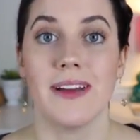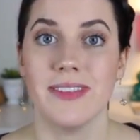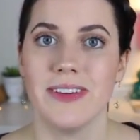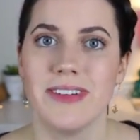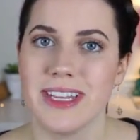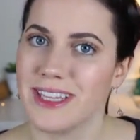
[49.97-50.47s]

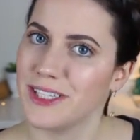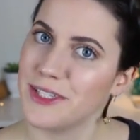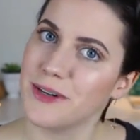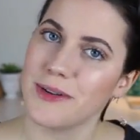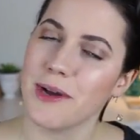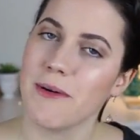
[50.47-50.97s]
I've lived in this
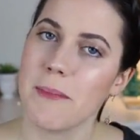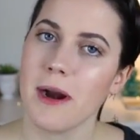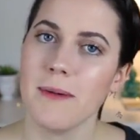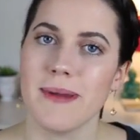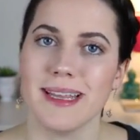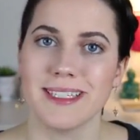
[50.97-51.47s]
studio
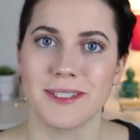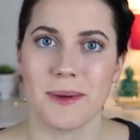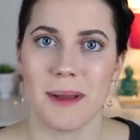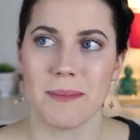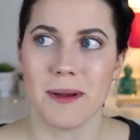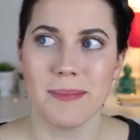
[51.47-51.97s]
apartment. So
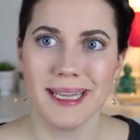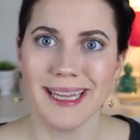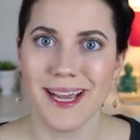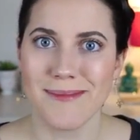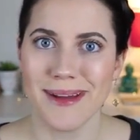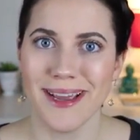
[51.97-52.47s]
I'm
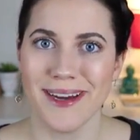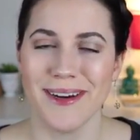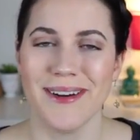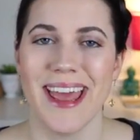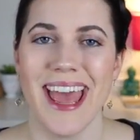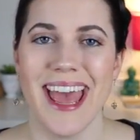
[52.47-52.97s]
completely on my
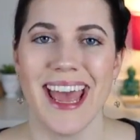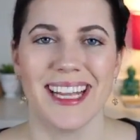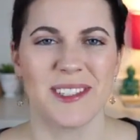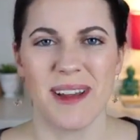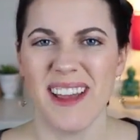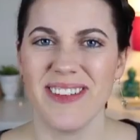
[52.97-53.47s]
own,
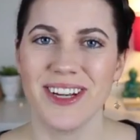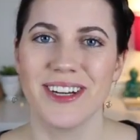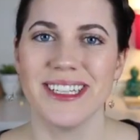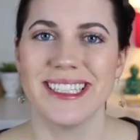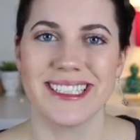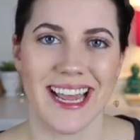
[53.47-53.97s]
and so I have a
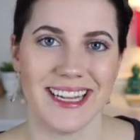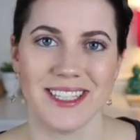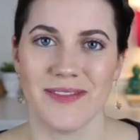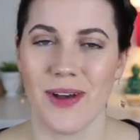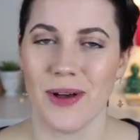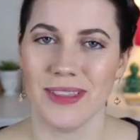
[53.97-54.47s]
good
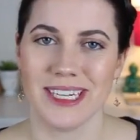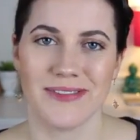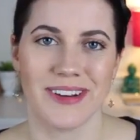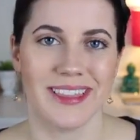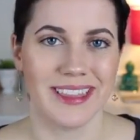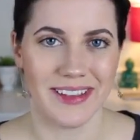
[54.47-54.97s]
sense of all the
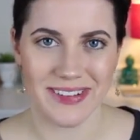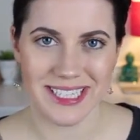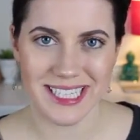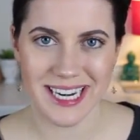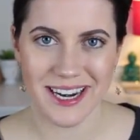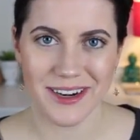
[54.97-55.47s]
different
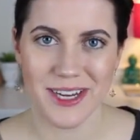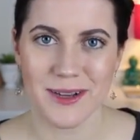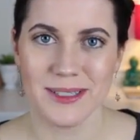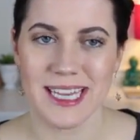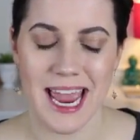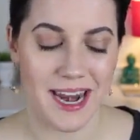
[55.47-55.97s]
living
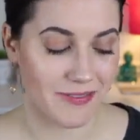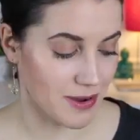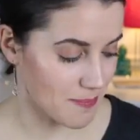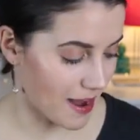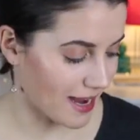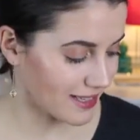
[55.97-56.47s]
scenarios, and I've
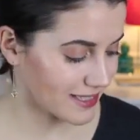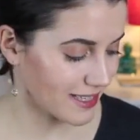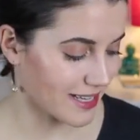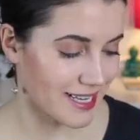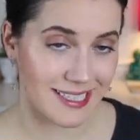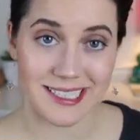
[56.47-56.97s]
compiled a
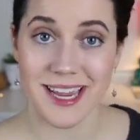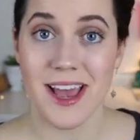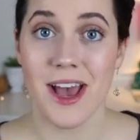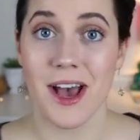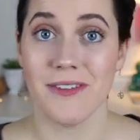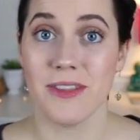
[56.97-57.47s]
list
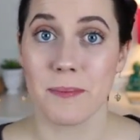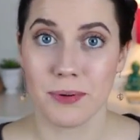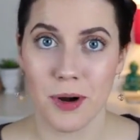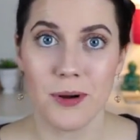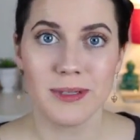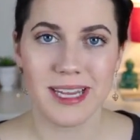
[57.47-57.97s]
of the
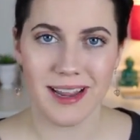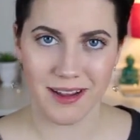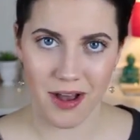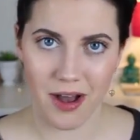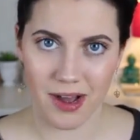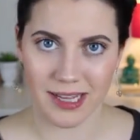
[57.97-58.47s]
pros and
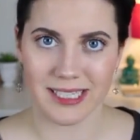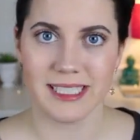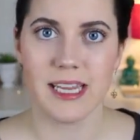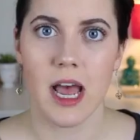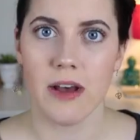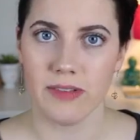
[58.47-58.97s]

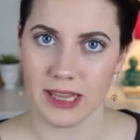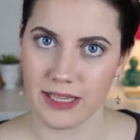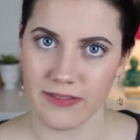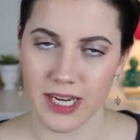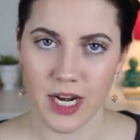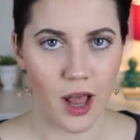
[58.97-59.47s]
cons of
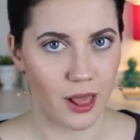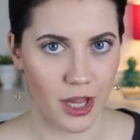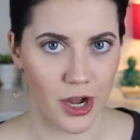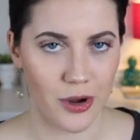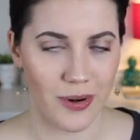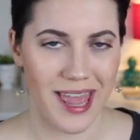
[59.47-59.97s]
living
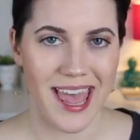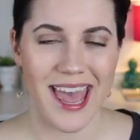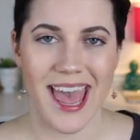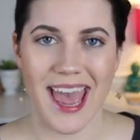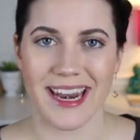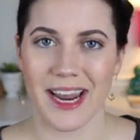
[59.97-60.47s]
alone.
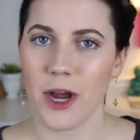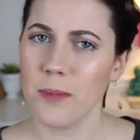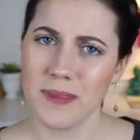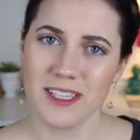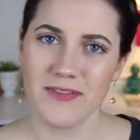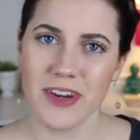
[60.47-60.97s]
And I
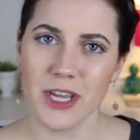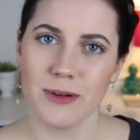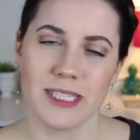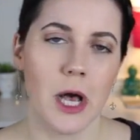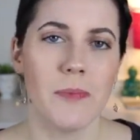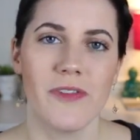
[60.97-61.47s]
hope this video
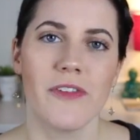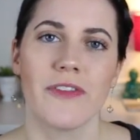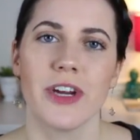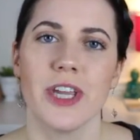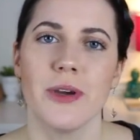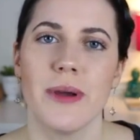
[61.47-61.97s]
is helpful
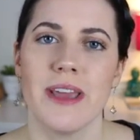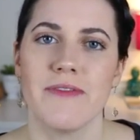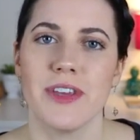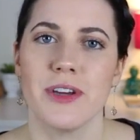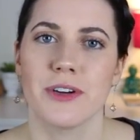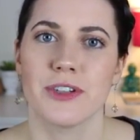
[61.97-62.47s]
for you
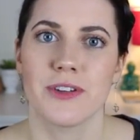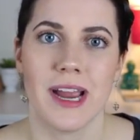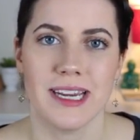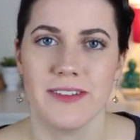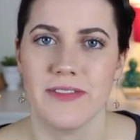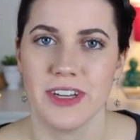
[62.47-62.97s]
if you're
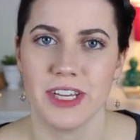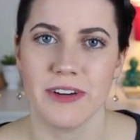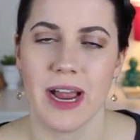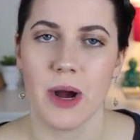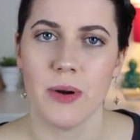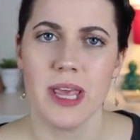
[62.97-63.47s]
trying to
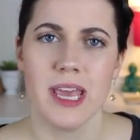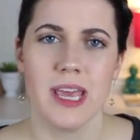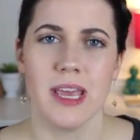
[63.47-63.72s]
figure out